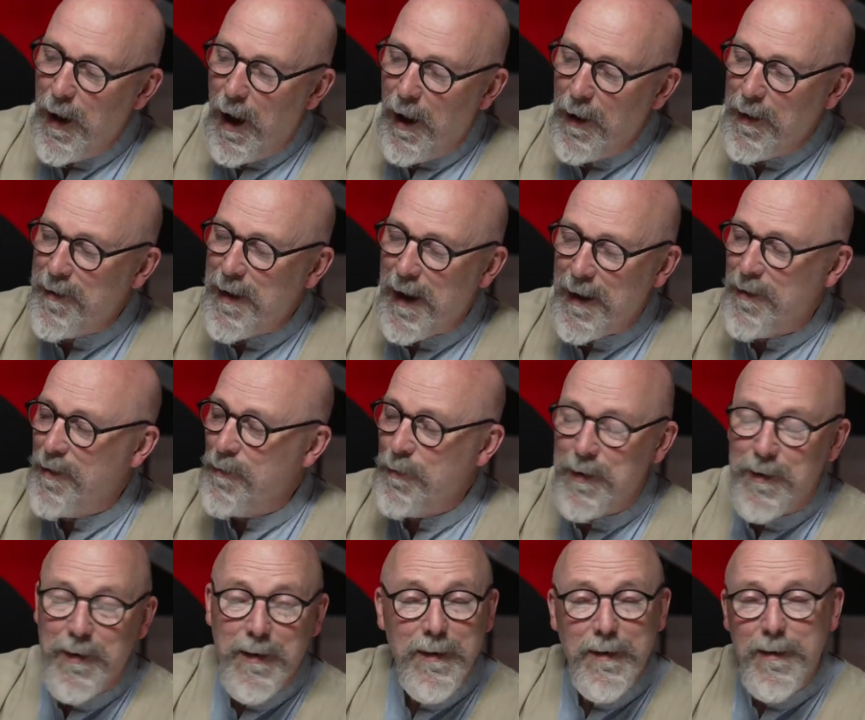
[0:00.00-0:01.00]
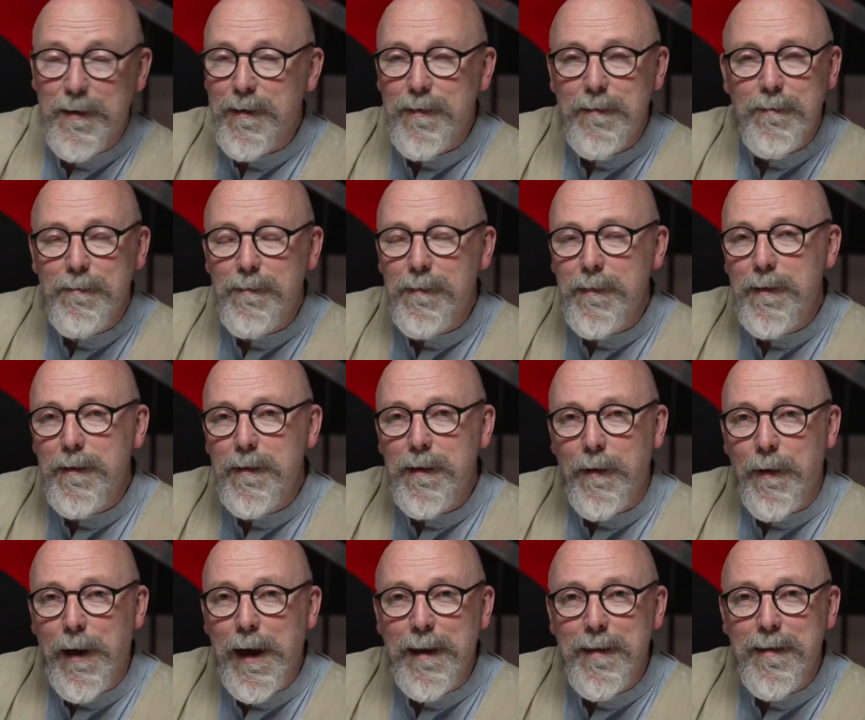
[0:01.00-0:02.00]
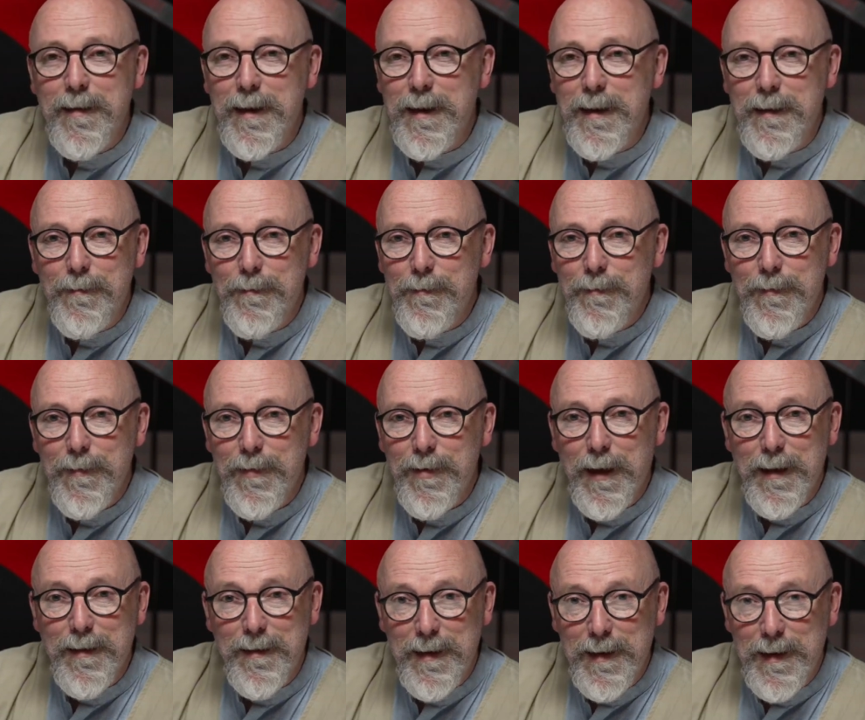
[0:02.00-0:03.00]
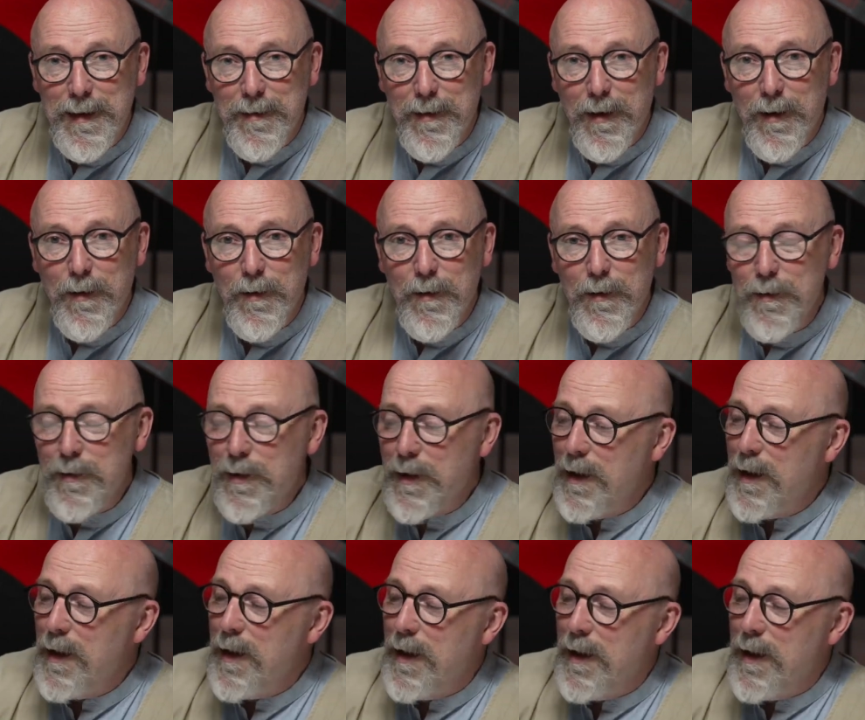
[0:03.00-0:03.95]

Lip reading: architecture which is 80, 90 years old,